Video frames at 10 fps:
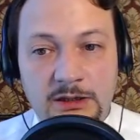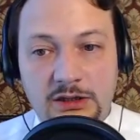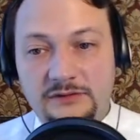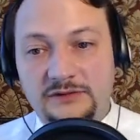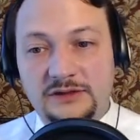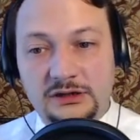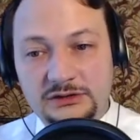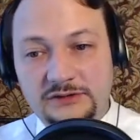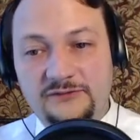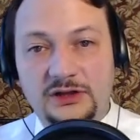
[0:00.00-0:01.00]
And they're
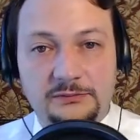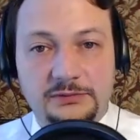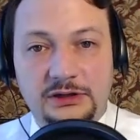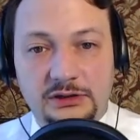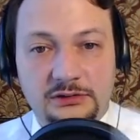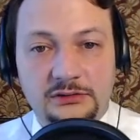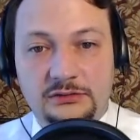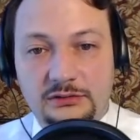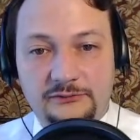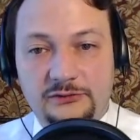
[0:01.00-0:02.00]
developing
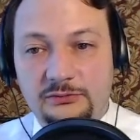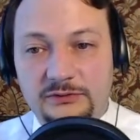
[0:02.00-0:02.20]
from